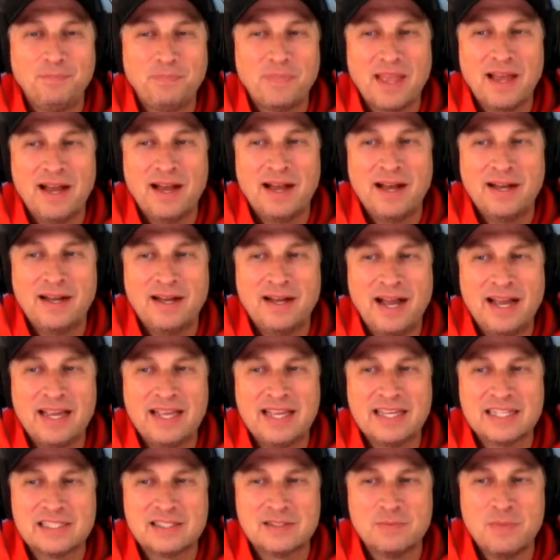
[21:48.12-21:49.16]
I
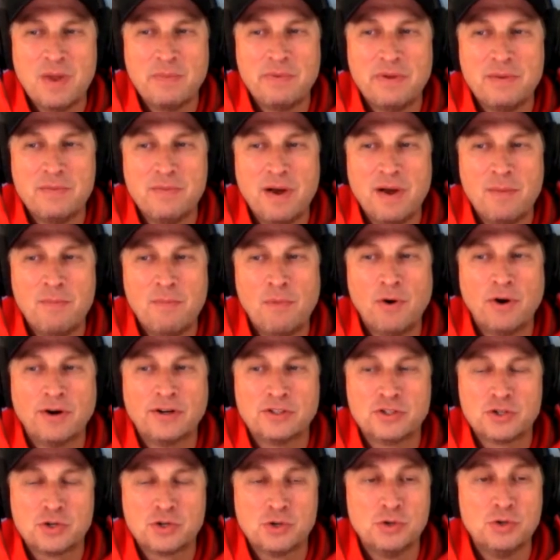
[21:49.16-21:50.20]
guess, maybe more
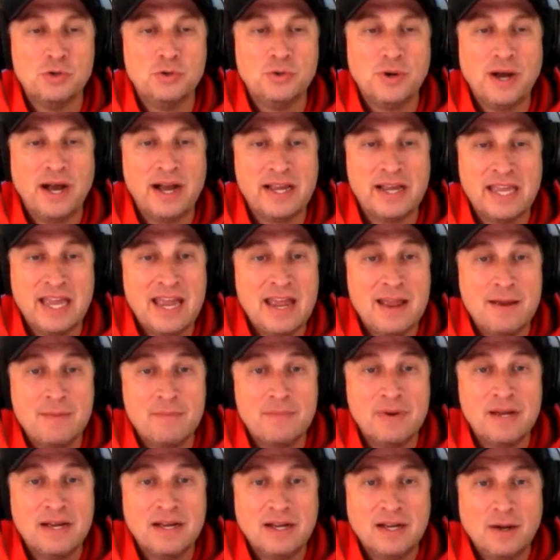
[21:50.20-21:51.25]
true a
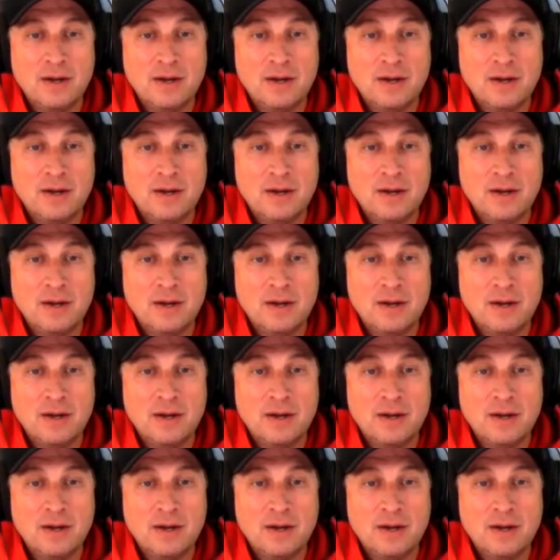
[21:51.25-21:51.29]
game.